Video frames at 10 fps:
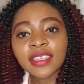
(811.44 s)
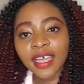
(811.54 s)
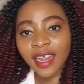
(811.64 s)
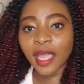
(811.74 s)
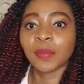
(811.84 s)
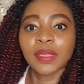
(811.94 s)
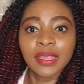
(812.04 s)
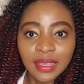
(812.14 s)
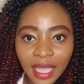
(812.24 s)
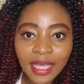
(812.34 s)
that I
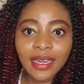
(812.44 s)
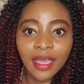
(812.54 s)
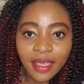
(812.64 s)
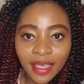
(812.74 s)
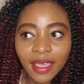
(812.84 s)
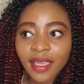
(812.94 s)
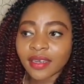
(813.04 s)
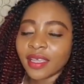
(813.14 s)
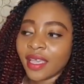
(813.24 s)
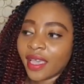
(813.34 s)
plan
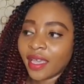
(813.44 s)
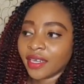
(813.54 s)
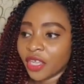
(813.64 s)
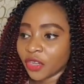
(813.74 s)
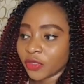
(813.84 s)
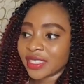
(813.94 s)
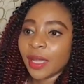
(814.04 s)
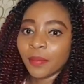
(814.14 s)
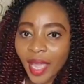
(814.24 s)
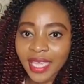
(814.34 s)
ahead and, you know,
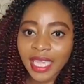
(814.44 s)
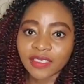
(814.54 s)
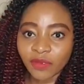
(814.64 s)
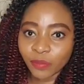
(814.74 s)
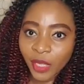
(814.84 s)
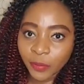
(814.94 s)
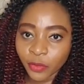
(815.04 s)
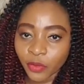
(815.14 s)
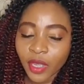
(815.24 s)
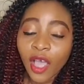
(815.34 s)
start buying gifts for
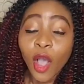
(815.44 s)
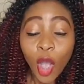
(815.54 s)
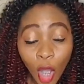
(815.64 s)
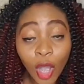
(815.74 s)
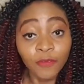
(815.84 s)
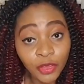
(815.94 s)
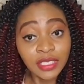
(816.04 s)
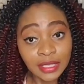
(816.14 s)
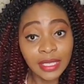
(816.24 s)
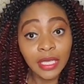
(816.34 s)
people,
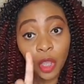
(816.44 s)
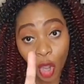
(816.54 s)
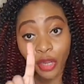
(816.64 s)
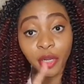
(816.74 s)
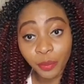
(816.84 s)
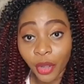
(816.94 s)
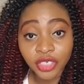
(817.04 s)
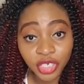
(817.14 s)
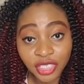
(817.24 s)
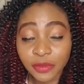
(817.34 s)
obviously on a
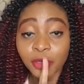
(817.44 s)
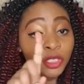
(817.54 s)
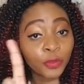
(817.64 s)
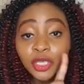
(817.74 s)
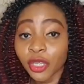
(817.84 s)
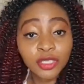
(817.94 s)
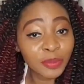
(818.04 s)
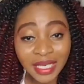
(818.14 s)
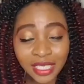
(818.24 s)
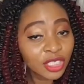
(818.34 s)
budget, because we're not
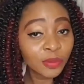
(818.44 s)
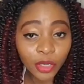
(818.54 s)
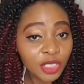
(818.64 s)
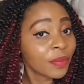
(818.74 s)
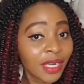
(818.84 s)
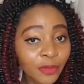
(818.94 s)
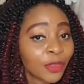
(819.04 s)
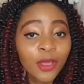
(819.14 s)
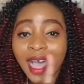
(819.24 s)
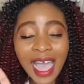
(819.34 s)
spending too much money.
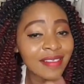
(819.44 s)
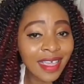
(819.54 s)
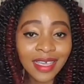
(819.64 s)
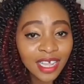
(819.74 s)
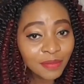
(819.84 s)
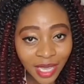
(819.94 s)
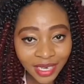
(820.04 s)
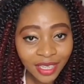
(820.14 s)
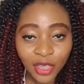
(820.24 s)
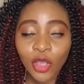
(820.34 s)
We don't have that kind of
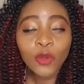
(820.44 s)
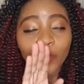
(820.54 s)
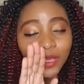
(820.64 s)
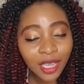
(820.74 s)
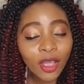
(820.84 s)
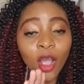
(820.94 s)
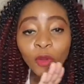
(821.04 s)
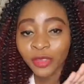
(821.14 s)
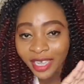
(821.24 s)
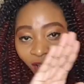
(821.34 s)
money.
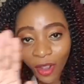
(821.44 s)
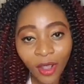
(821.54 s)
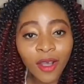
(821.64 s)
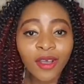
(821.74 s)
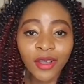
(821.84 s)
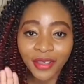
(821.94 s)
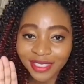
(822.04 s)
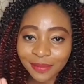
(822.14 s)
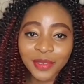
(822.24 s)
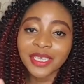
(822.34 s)
They're all going
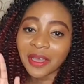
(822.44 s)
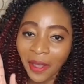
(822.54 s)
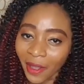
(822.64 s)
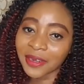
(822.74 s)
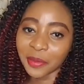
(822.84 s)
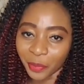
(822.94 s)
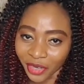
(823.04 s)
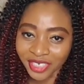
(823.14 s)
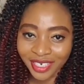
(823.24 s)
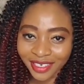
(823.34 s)
to be on a
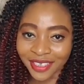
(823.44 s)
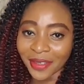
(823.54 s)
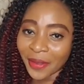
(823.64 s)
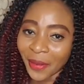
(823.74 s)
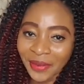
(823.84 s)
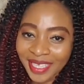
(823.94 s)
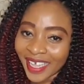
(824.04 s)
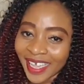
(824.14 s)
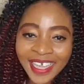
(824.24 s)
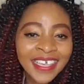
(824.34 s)
budget.
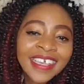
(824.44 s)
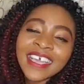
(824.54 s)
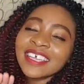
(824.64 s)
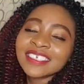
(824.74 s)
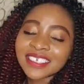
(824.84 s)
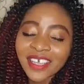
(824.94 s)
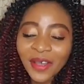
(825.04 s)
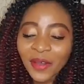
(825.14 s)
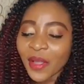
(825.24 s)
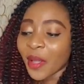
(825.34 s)
Okay,
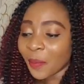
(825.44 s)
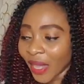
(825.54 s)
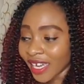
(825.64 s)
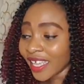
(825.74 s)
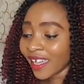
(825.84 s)
so but